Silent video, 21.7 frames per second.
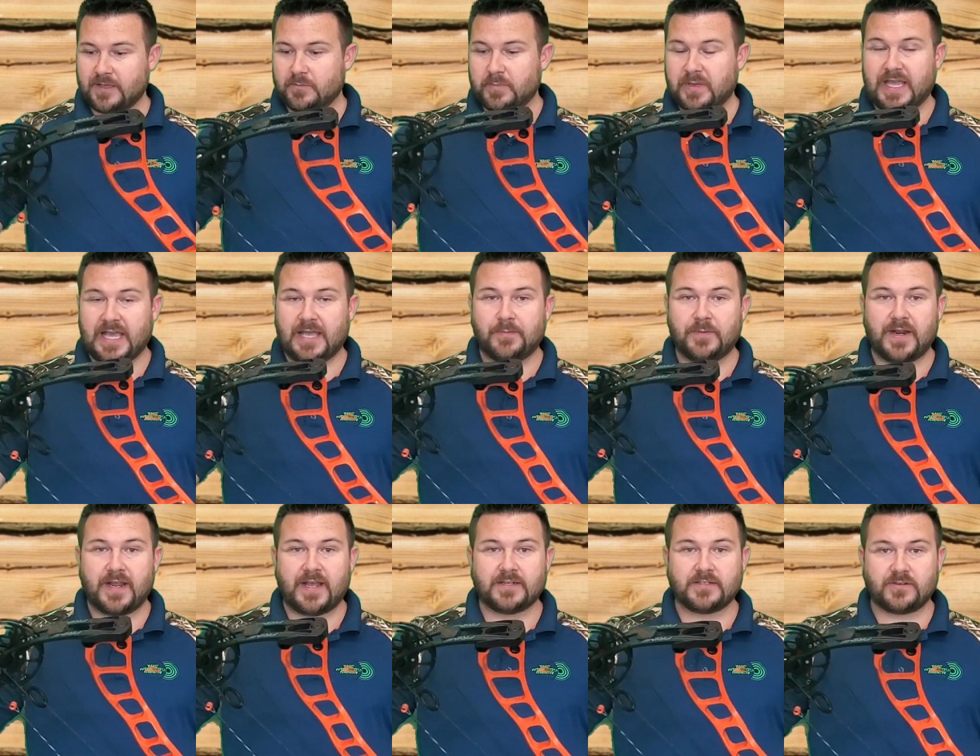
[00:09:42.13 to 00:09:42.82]
Be
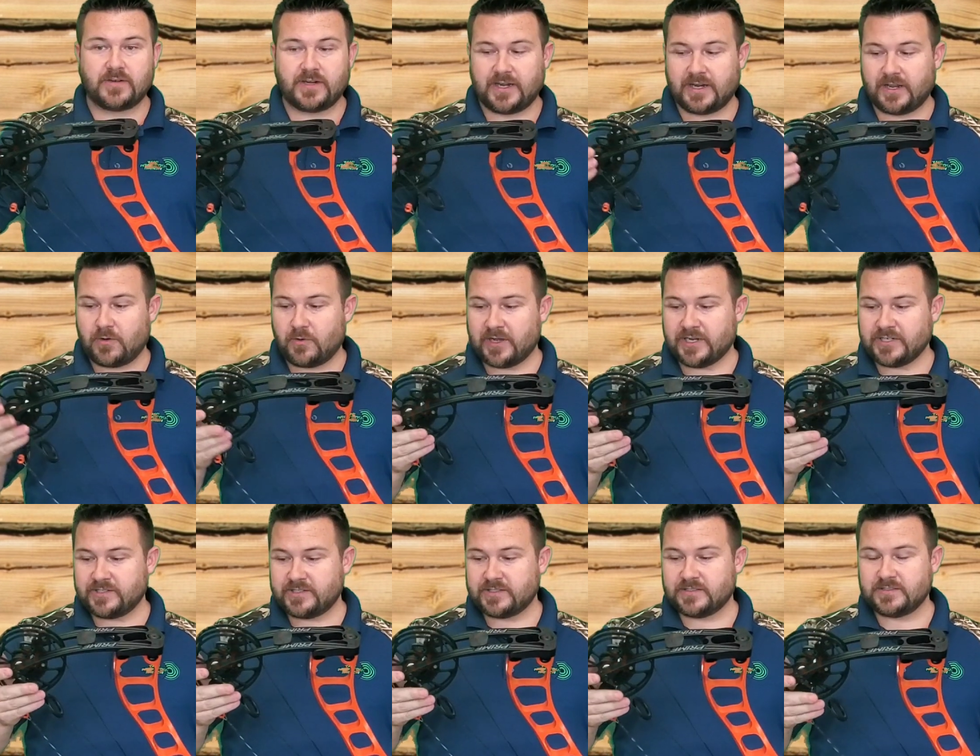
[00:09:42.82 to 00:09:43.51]
happy to answer any
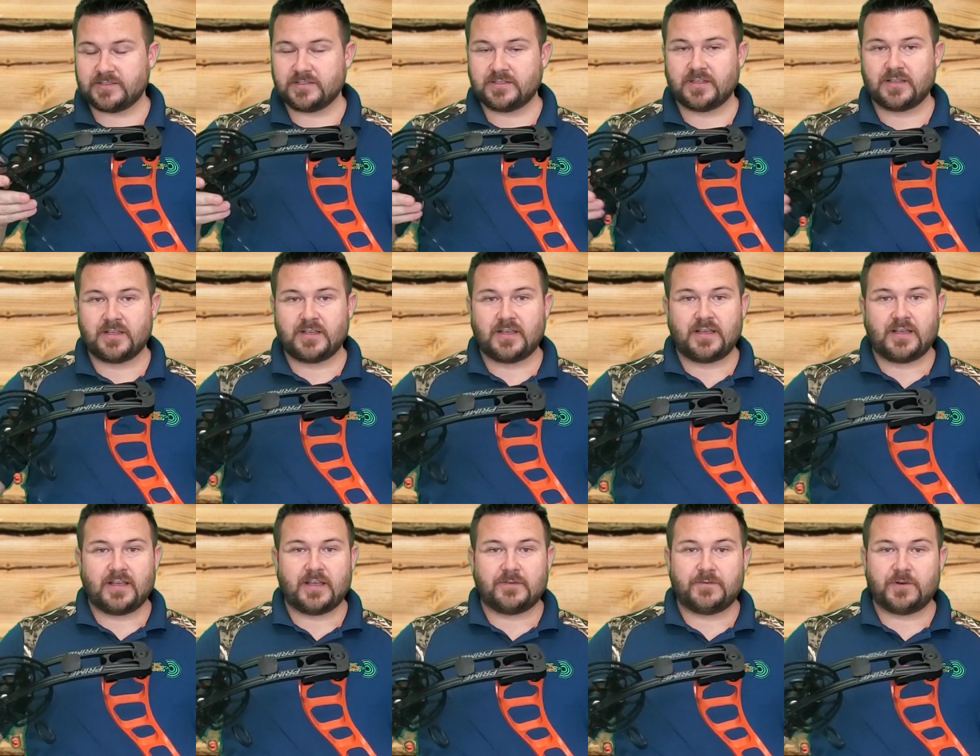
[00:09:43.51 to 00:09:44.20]
questions.
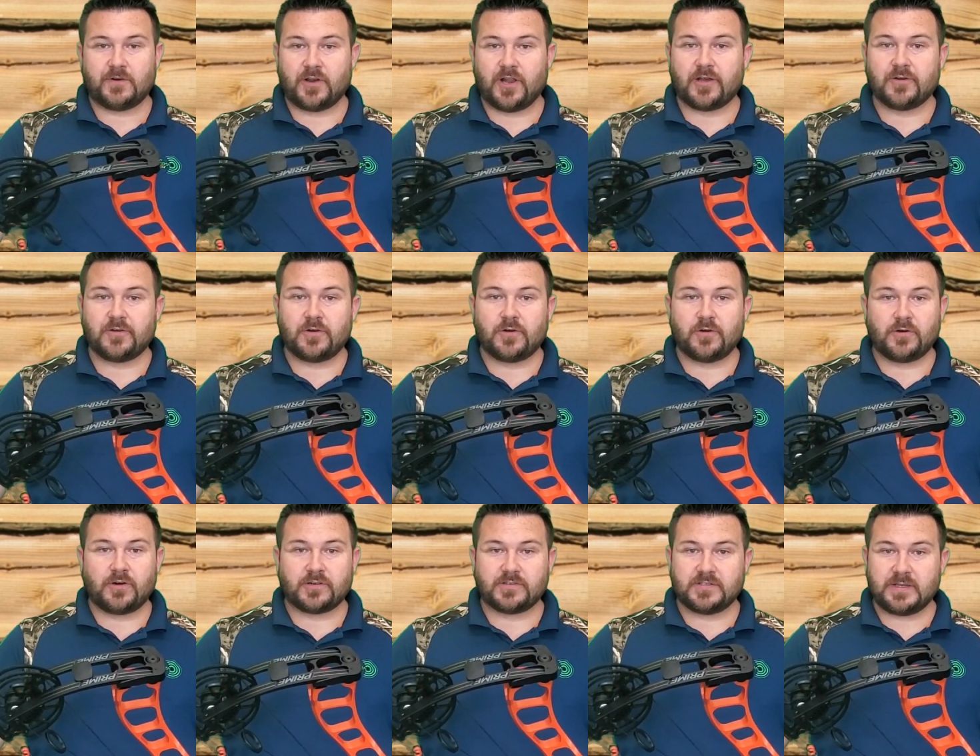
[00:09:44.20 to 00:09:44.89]
If you're local
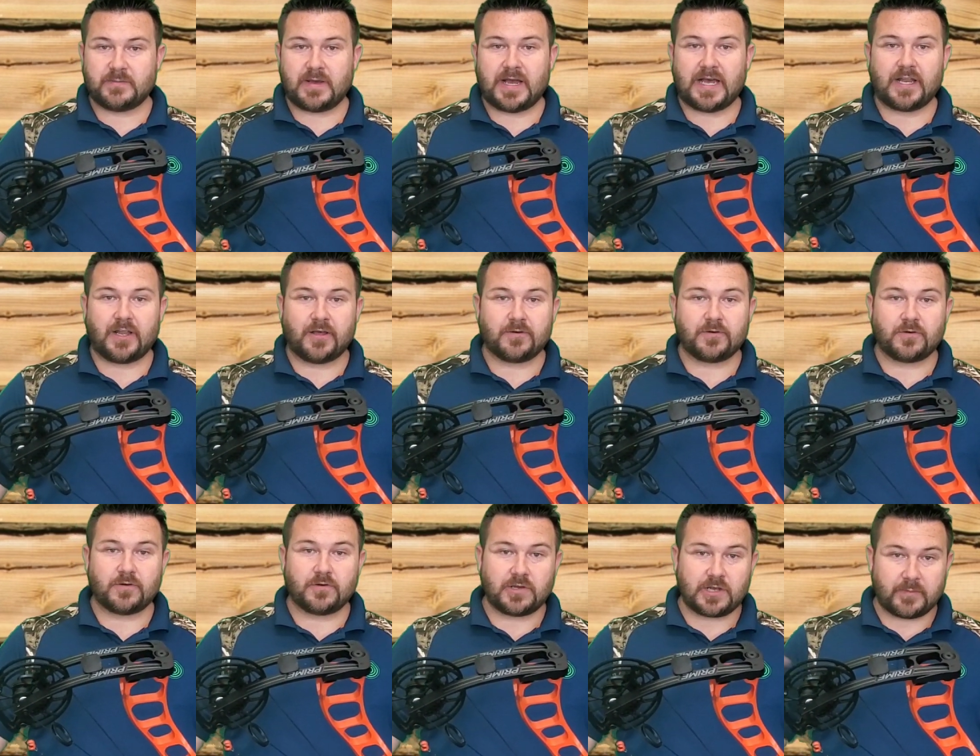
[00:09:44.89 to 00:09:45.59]
or
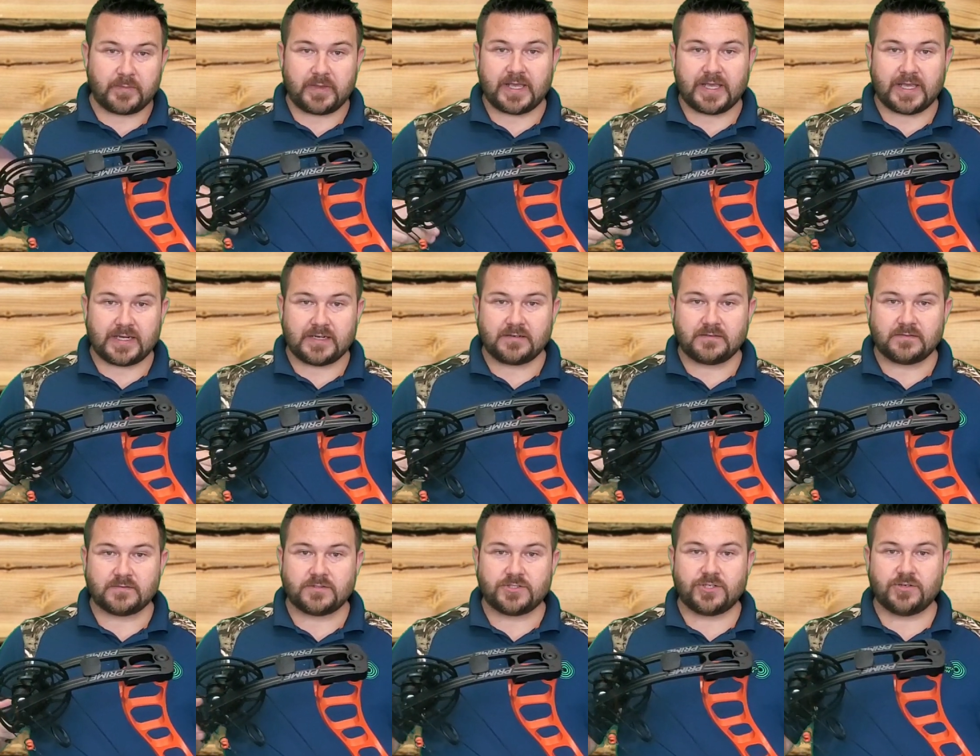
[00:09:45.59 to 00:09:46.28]
semi-local, come in,
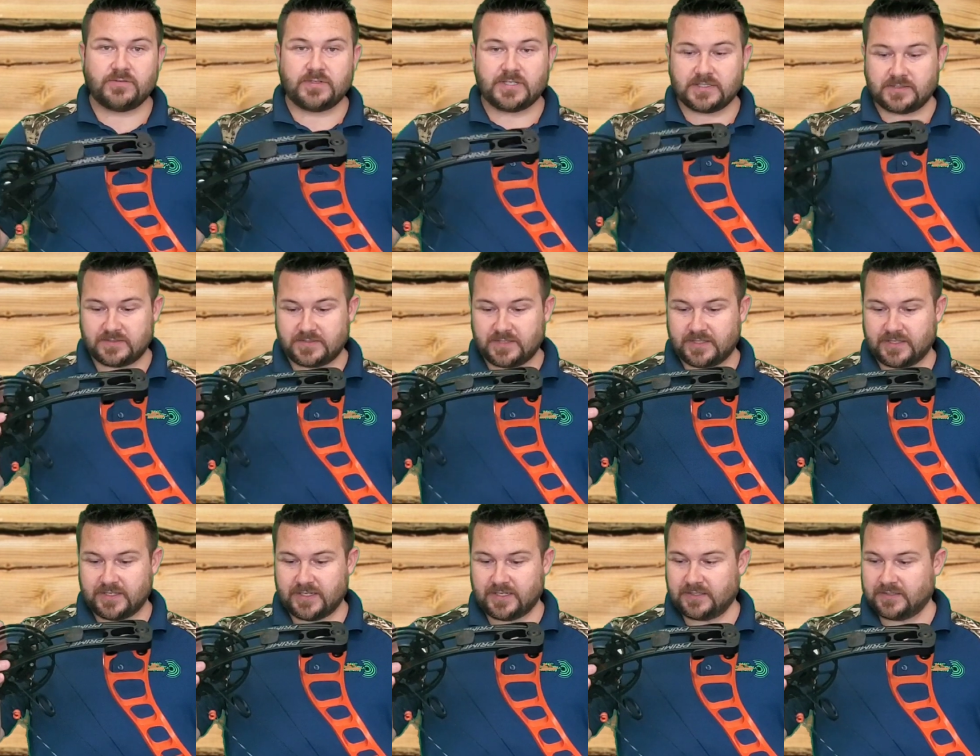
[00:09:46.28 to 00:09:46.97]
shoot this
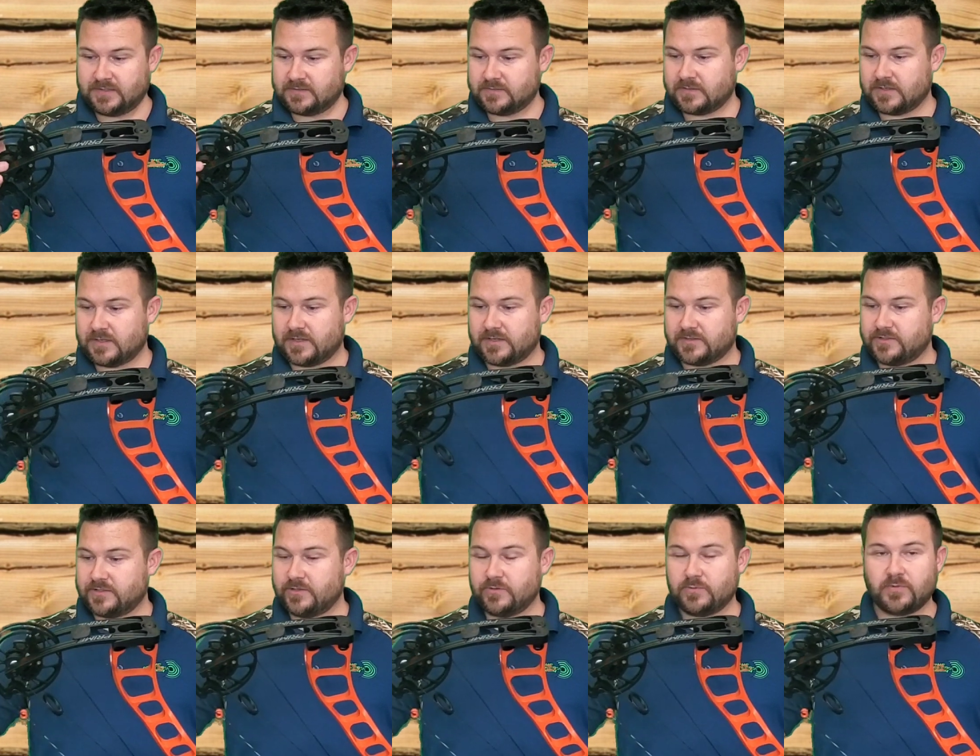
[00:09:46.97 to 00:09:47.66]
thing.
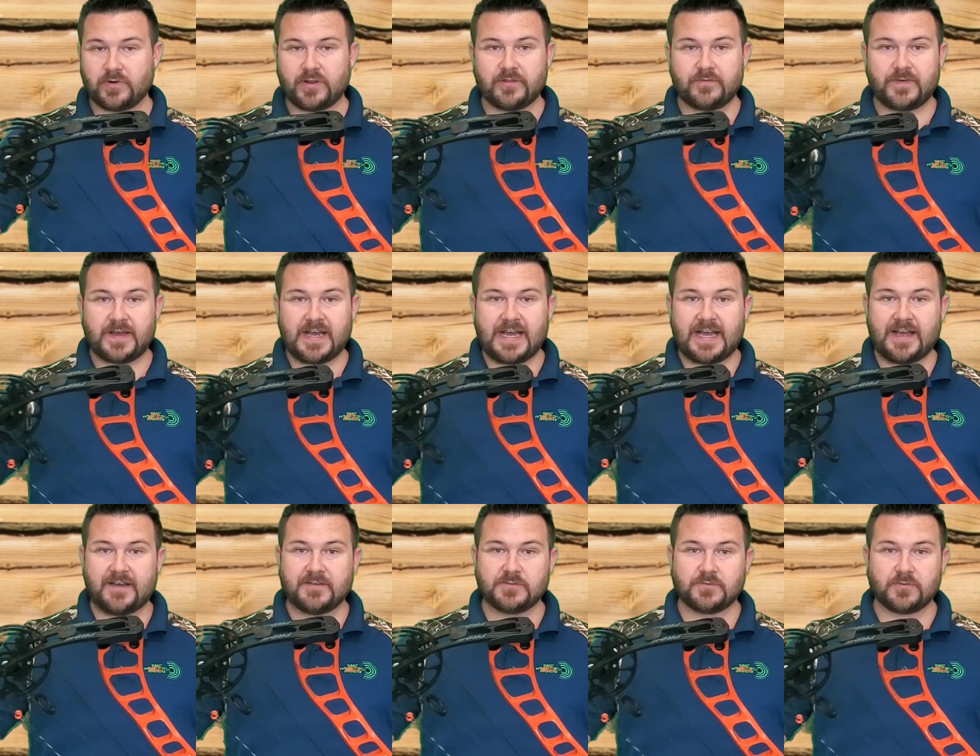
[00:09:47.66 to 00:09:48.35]
Shoot one of the
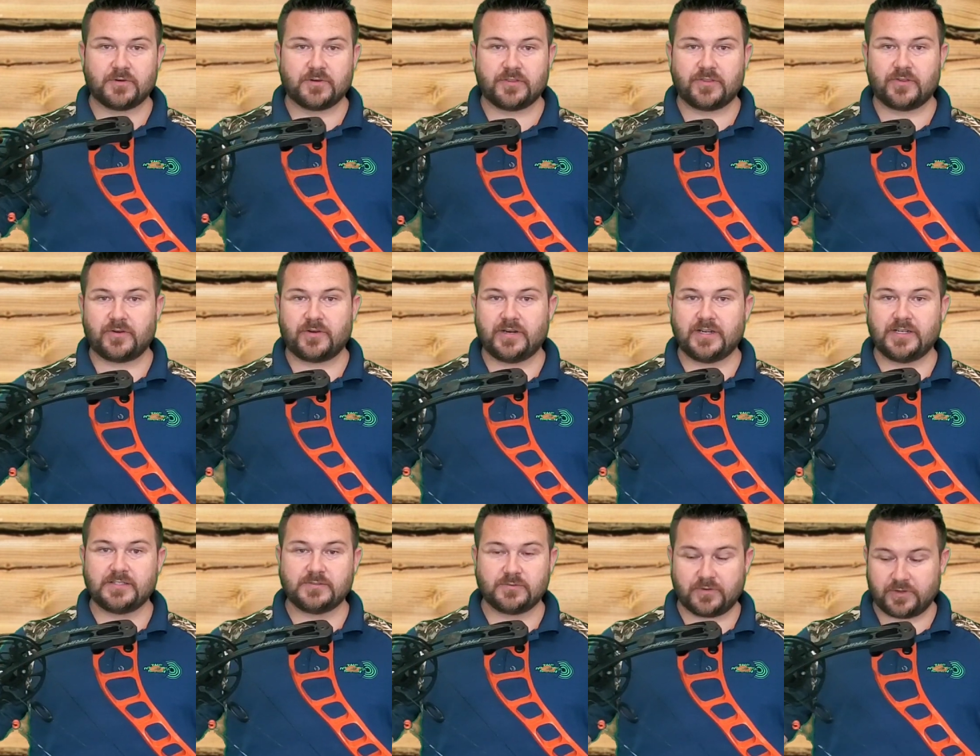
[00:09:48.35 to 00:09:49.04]
5s, one of the
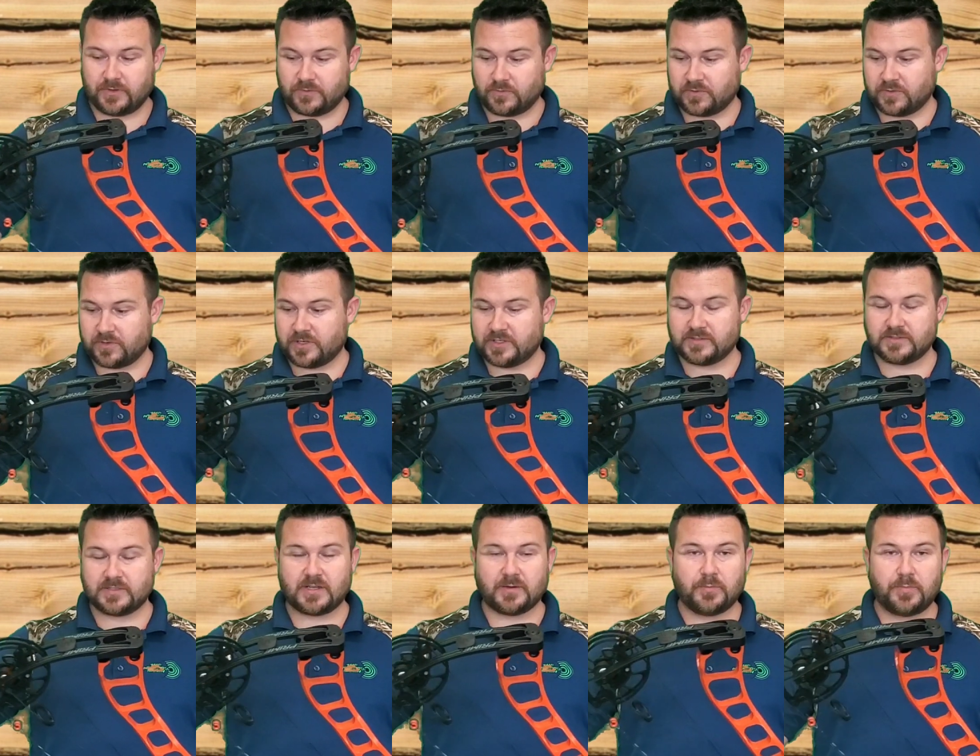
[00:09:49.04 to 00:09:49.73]
3s, one of the
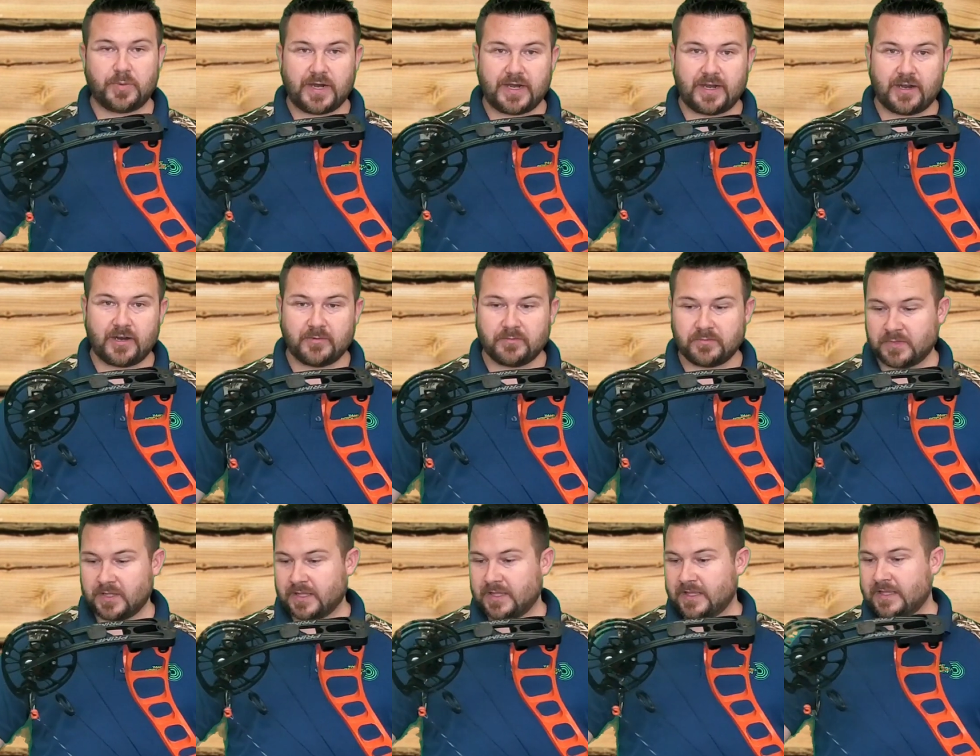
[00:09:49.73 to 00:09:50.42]
1s, compare
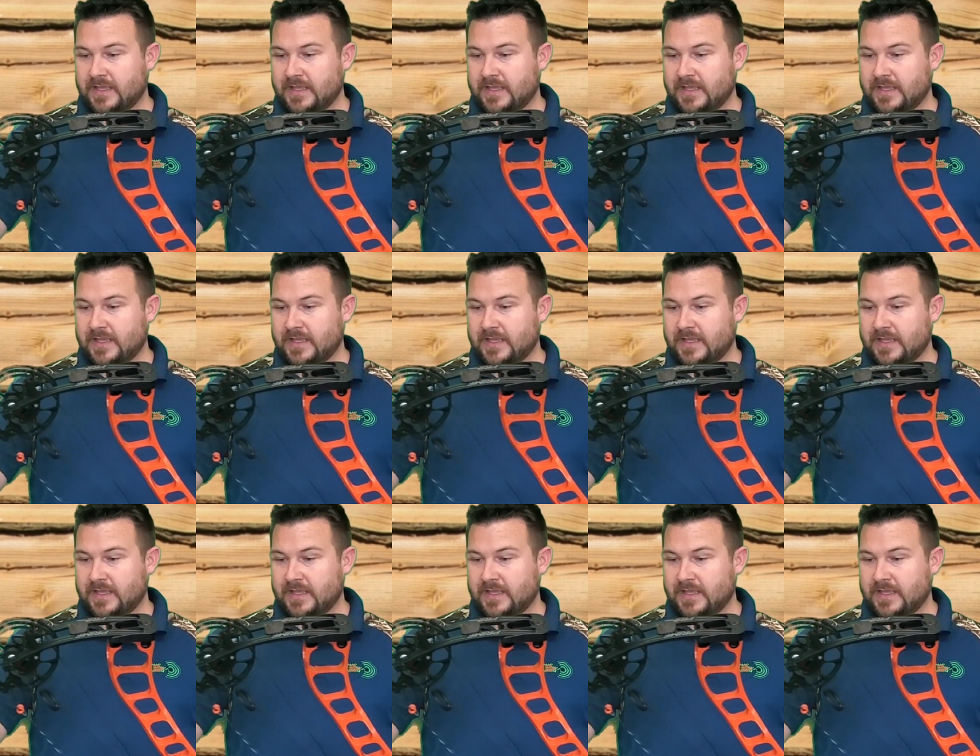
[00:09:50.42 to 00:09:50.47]
them.